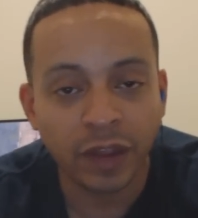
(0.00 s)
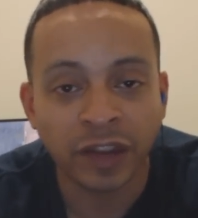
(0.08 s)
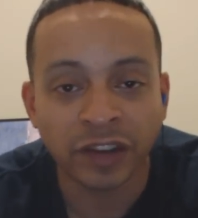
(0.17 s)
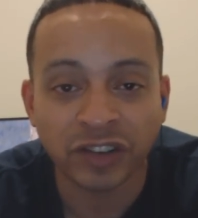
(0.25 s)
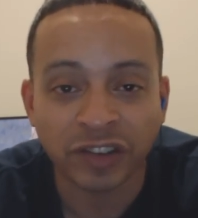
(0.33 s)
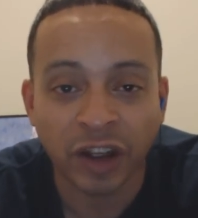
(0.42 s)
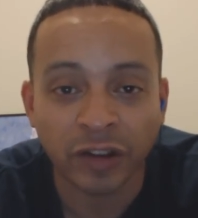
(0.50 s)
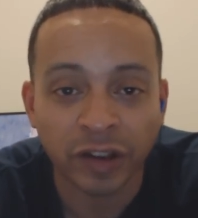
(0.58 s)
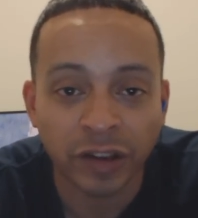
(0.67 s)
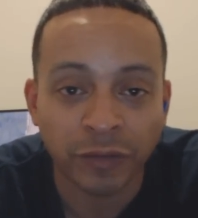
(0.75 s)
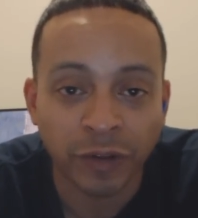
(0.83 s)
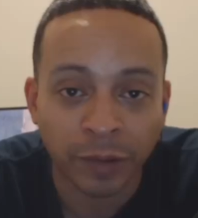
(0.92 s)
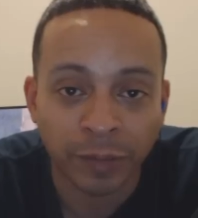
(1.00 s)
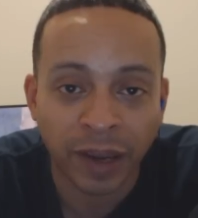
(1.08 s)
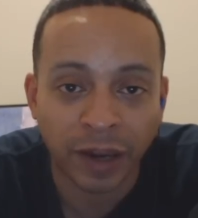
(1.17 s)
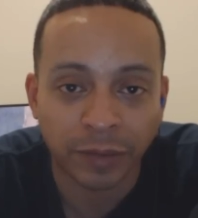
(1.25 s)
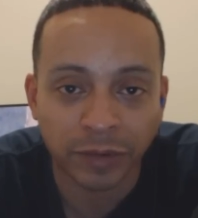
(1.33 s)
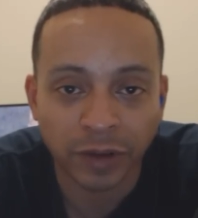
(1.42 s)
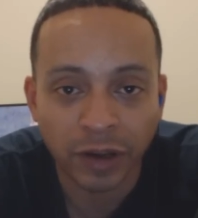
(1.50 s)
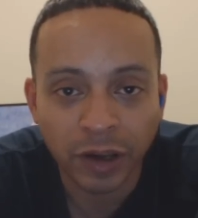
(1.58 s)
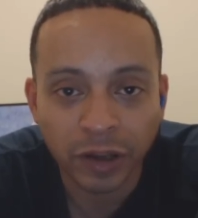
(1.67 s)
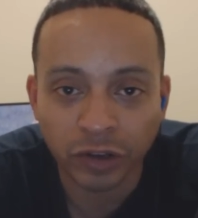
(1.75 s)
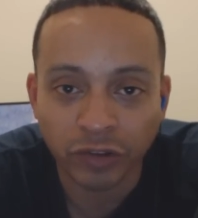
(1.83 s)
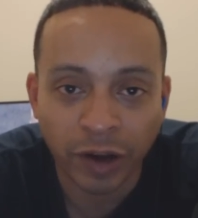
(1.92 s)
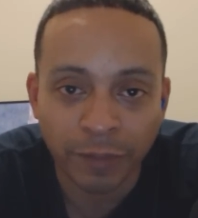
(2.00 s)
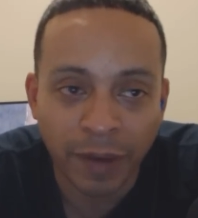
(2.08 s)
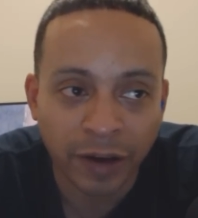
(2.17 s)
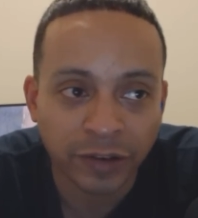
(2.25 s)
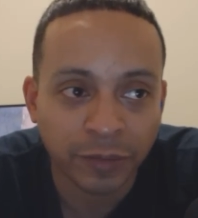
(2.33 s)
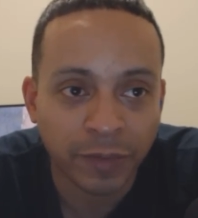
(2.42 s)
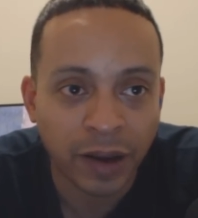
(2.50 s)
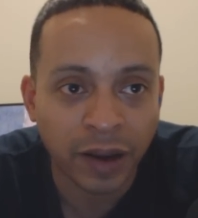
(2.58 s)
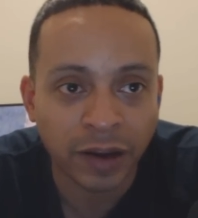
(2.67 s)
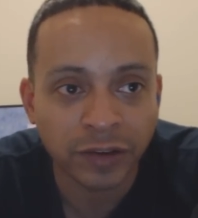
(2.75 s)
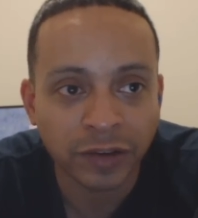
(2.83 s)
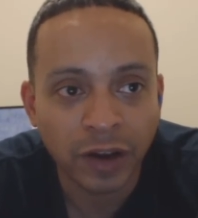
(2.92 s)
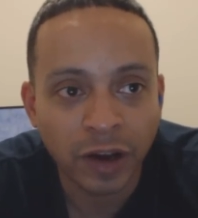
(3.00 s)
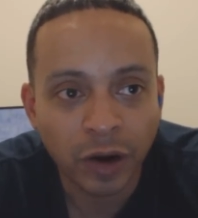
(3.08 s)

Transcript: That's just how they develop games. They try to maximize